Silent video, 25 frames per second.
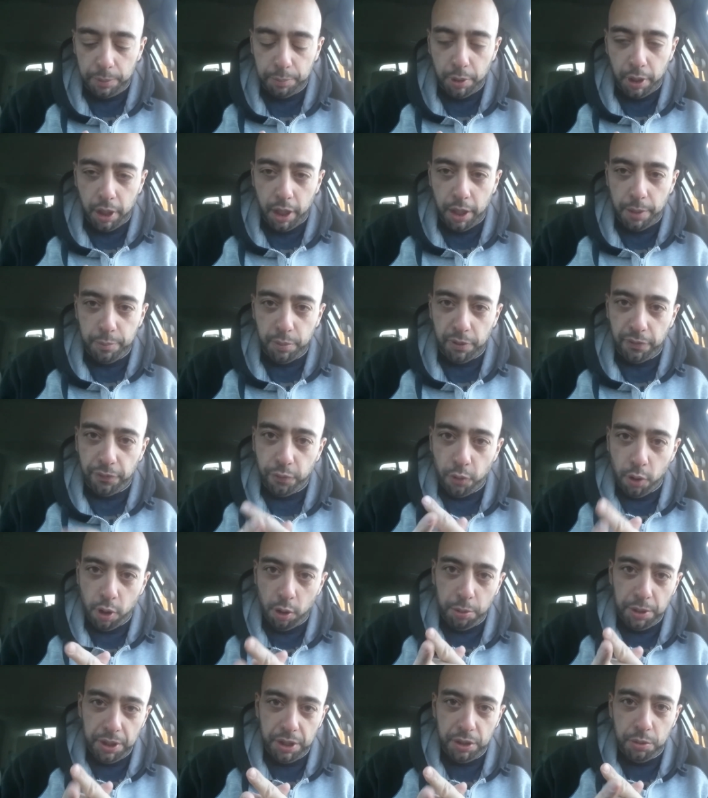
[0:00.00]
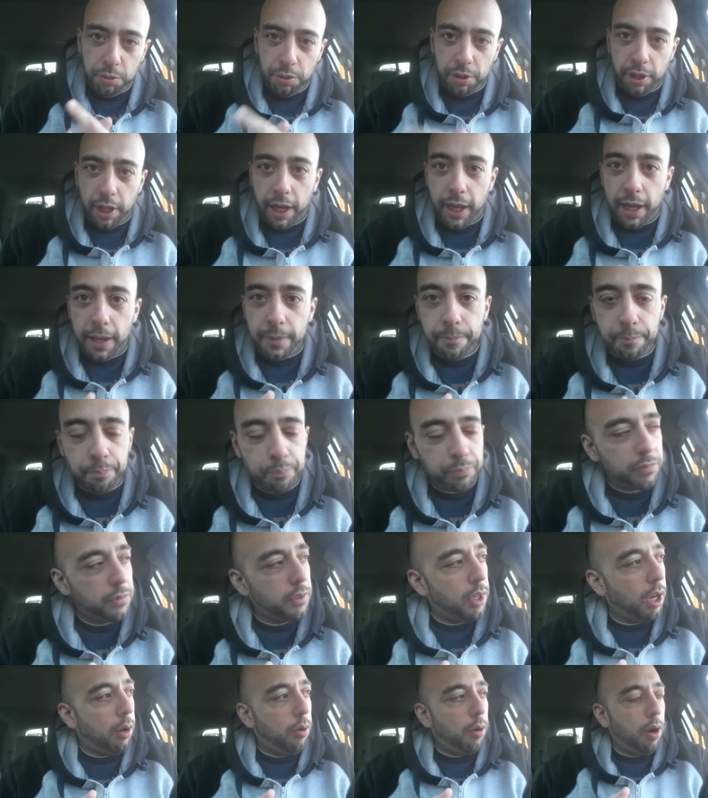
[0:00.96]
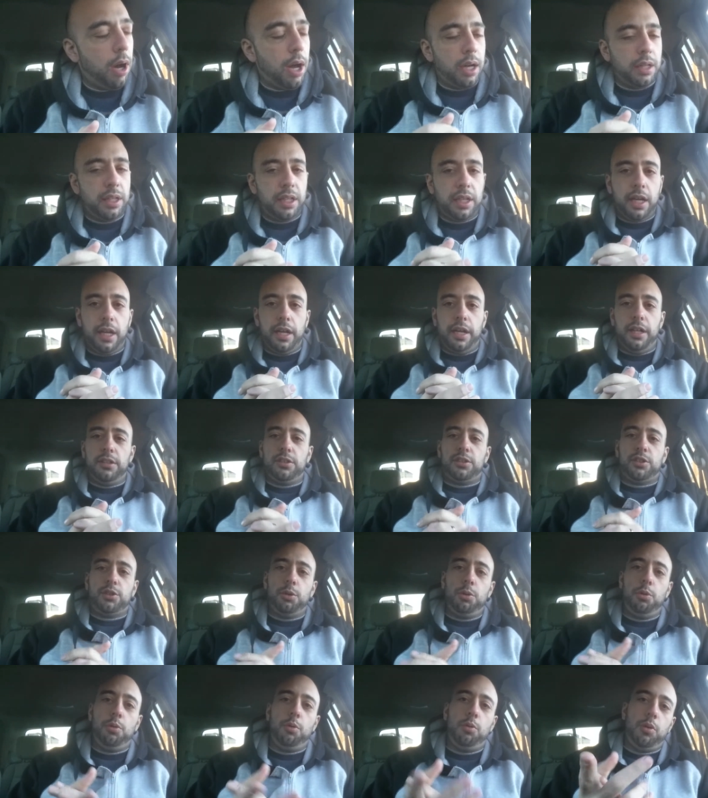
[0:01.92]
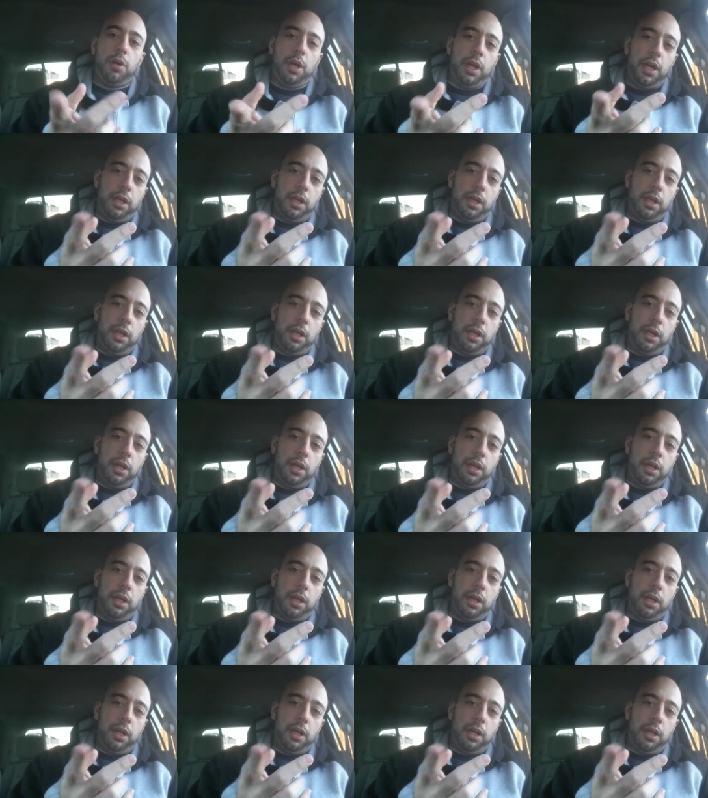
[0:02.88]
but before we do that, I wanted to get into